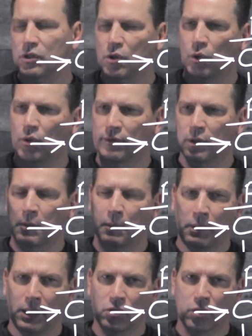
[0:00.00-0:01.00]
So over on my
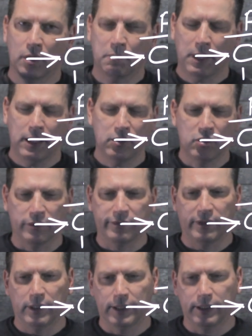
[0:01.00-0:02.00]
Patreon page, you'll
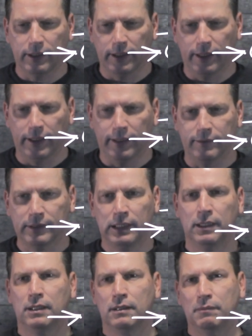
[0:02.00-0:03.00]
find a
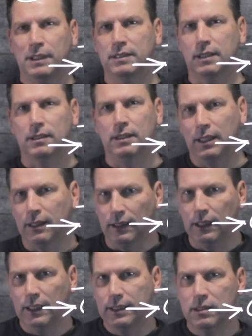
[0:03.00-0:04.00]
basically a
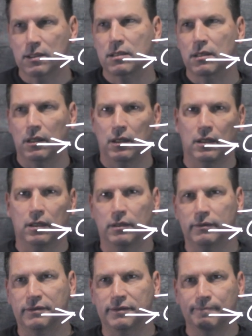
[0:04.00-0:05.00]
list
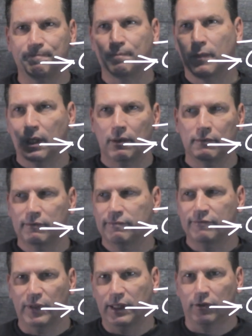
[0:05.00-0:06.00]
of
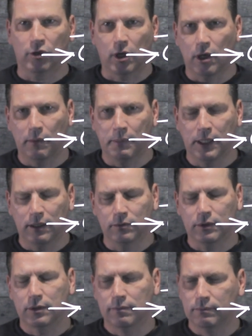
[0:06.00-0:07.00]
flavor
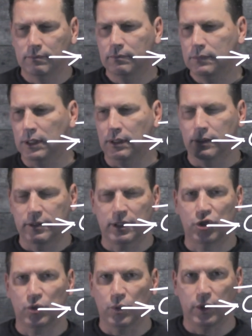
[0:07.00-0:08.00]
compounds, uh,
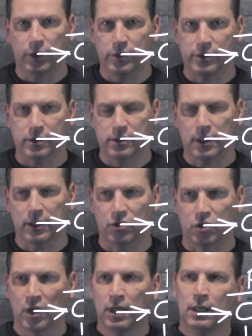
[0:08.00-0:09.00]
essential oils and
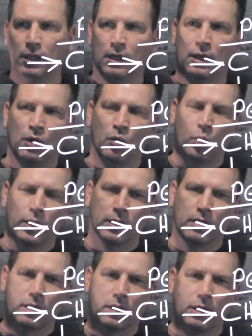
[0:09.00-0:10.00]
such,
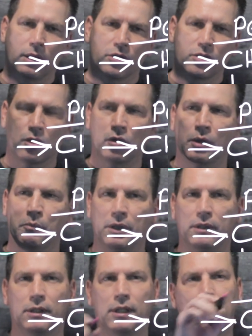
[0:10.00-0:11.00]
with their
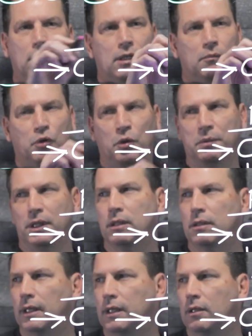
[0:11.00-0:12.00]
solubility in propylene
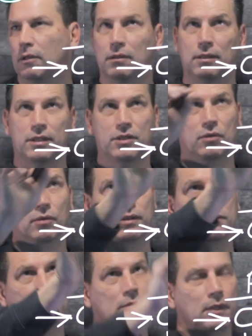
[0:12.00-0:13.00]
glycol,
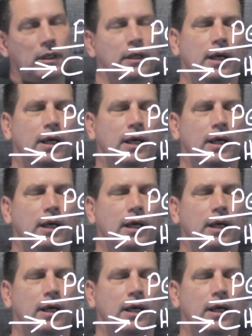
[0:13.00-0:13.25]
glycerin, and